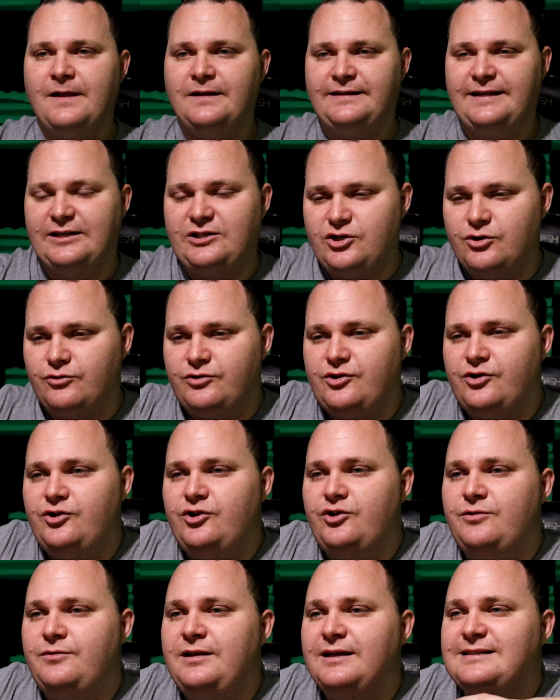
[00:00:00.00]
did you
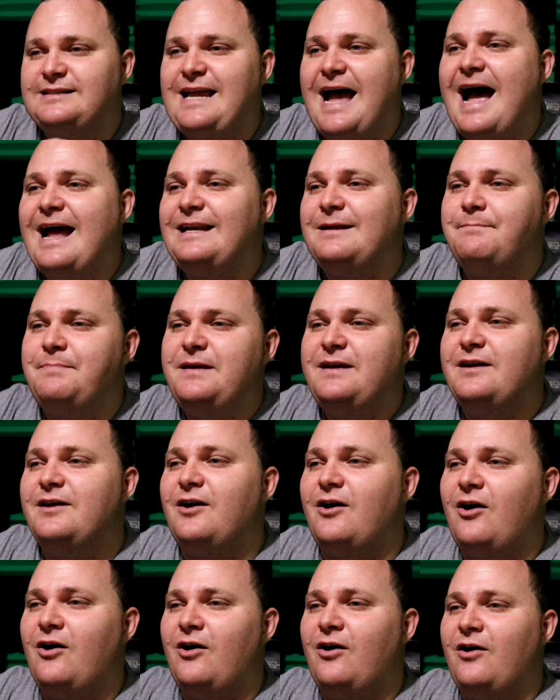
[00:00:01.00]
decide to be
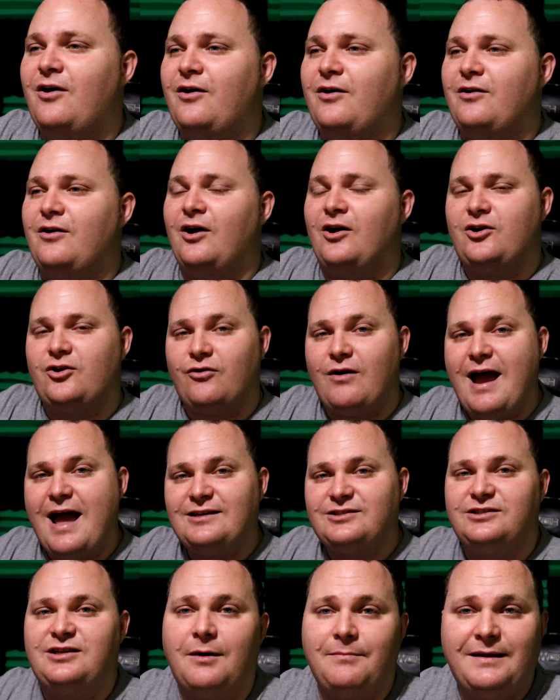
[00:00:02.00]
a
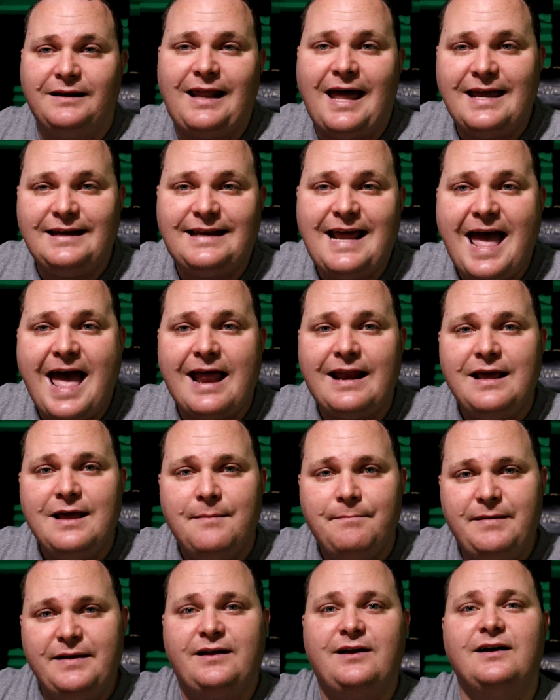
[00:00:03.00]
crash dummy like that
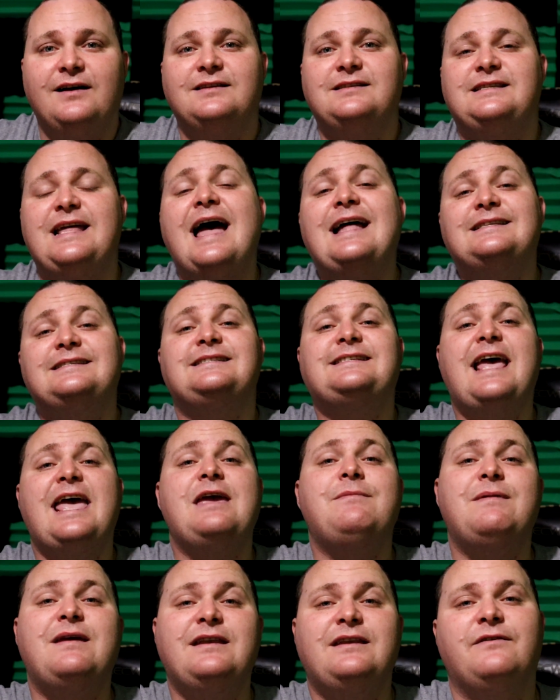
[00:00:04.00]
because that
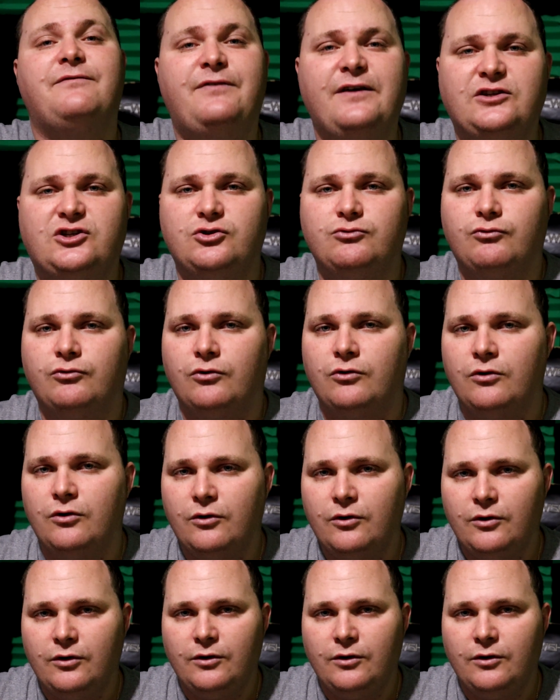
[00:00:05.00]
same individual